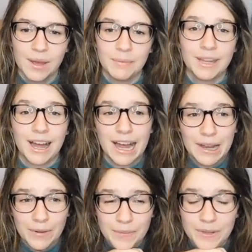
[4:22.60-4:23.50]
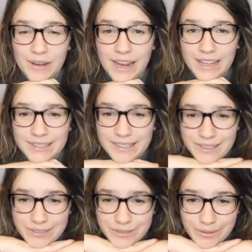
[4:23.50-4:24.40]
But yeah, I hope you guys
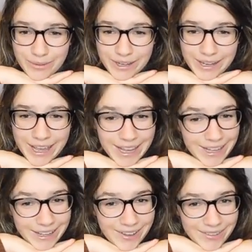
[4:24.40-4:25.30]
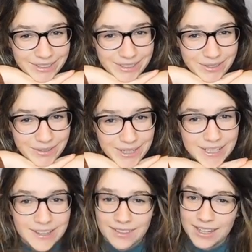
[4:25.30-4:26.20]
enjoyed, and I'll see you
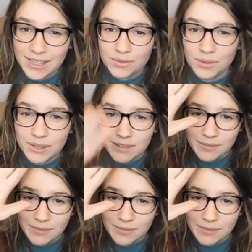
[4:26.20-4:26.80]
in the next one.